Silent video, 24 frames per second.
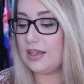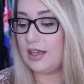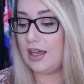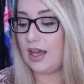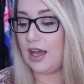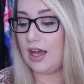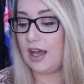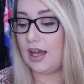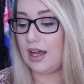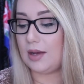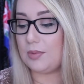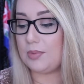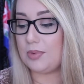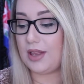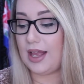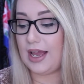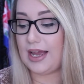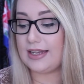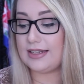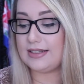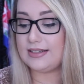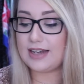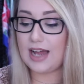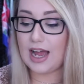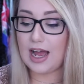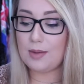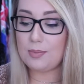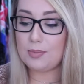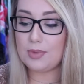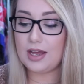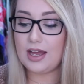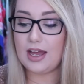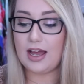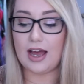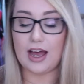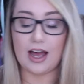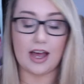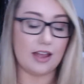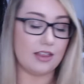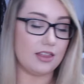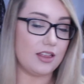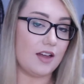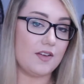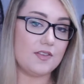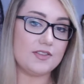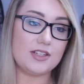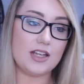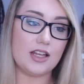uh, plaid top. I
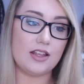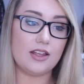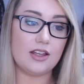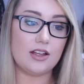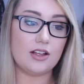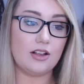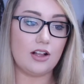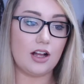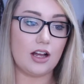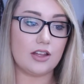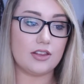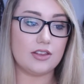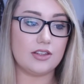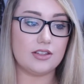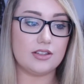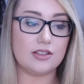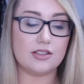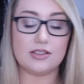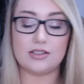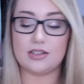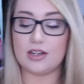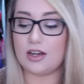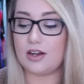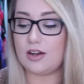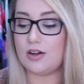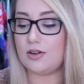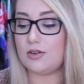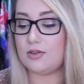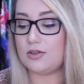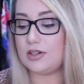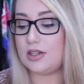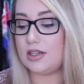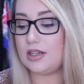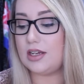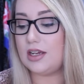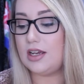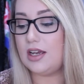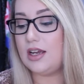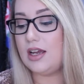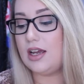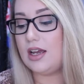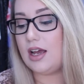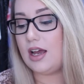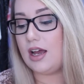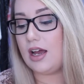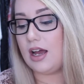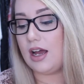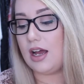love selling Cloth and Stone,
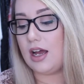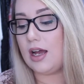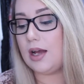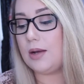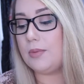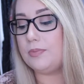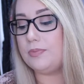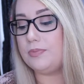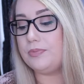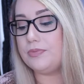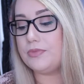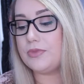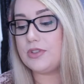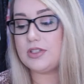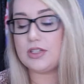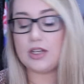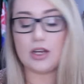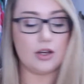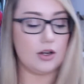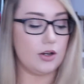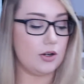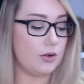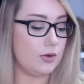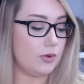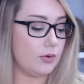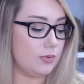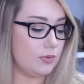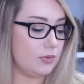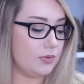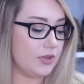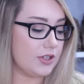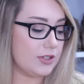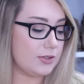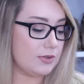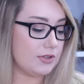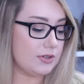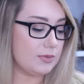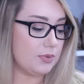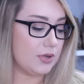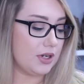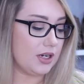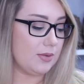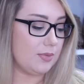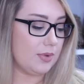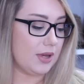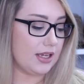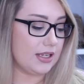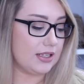um, so this was
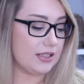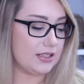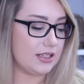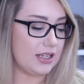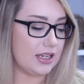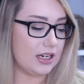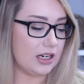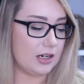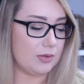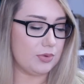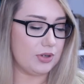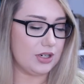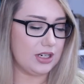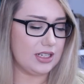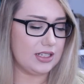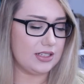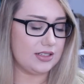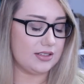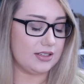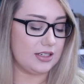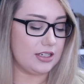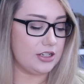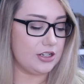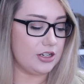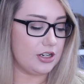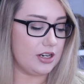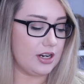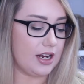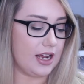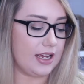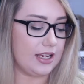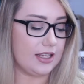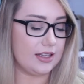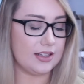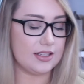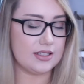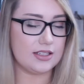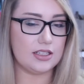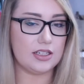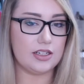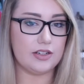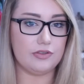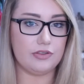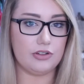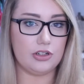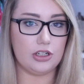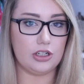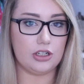pretty basic or pretty standard. I listed
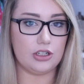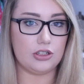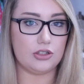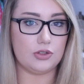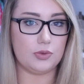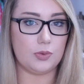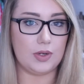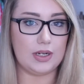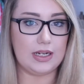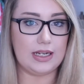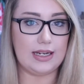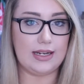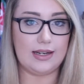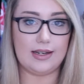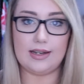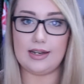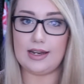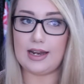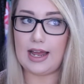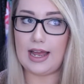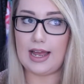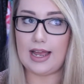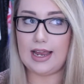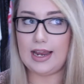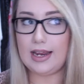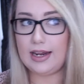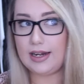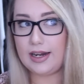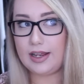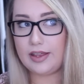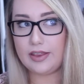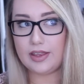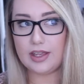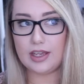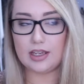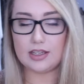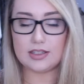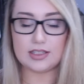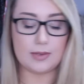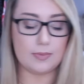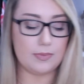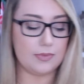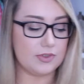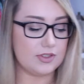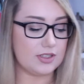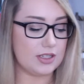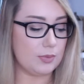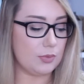it for twenty-nine dollars, I think,
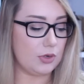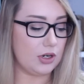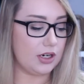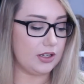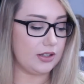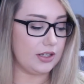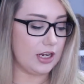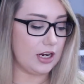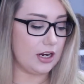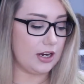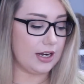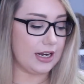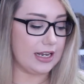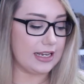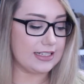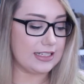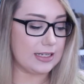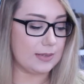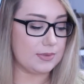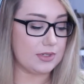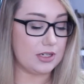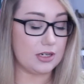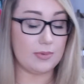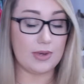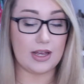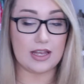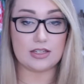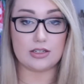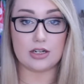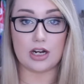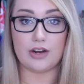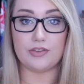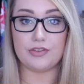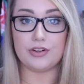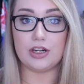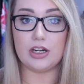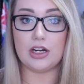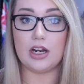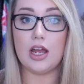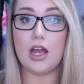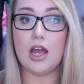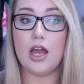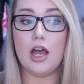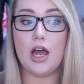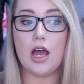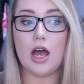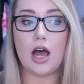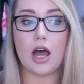some, somewhere in there, and I accepted a best offer
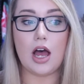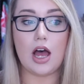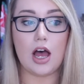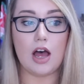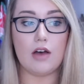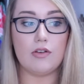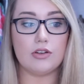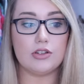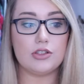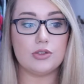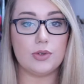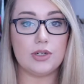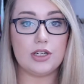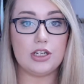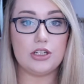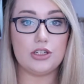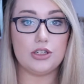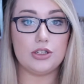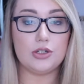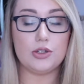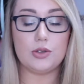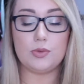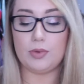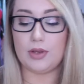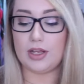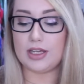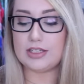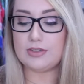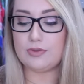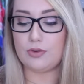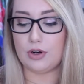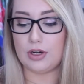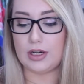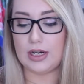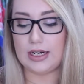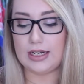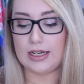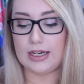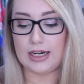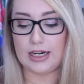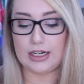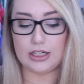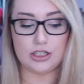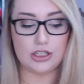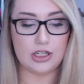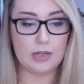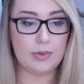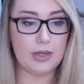of twenty-two dollars plus four
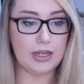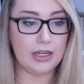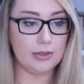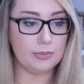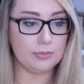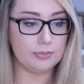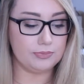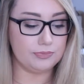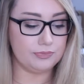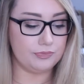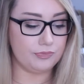ninety-nine shipping.